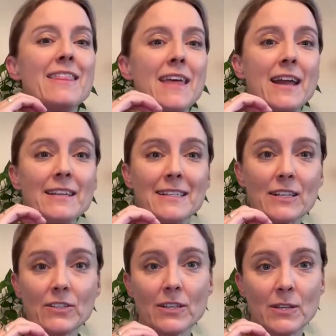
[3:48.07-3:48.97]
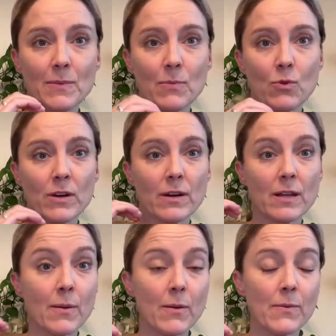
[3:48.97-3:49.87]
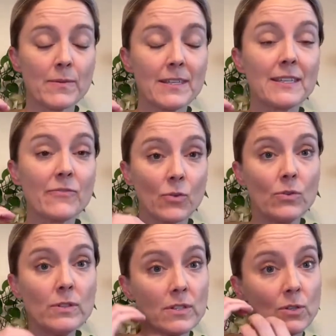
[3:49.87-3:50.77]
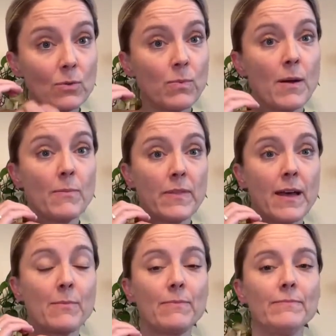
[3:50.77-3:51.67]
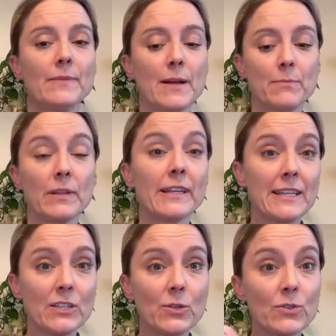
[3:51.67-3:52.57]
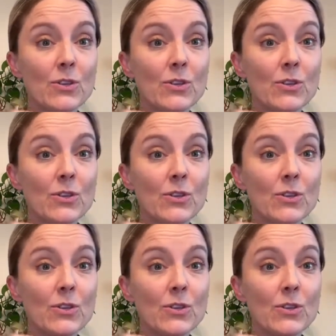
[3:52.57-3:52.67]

that is actually going to be more uh, difficult to pump that um, blood into.